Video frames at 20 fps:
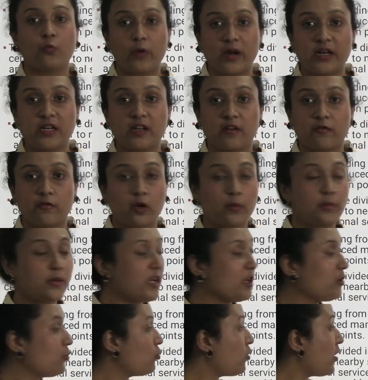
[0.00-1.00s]
well developed
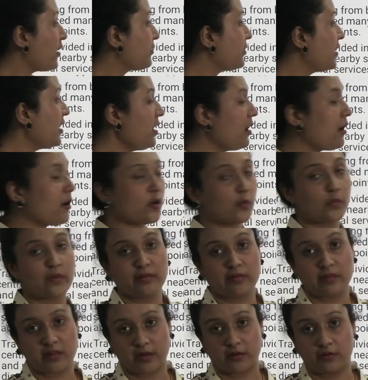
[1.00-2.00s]
in
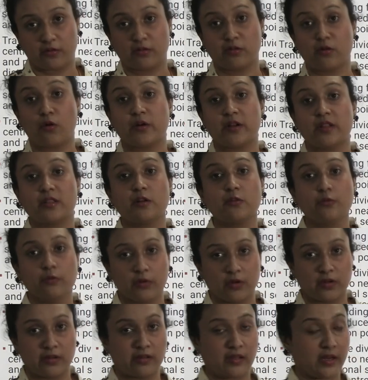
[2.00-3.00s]
quasi-urban centers or in the
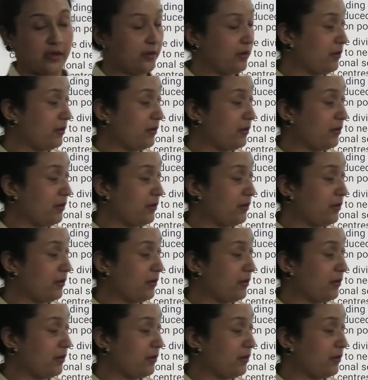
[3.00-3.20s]
rural center.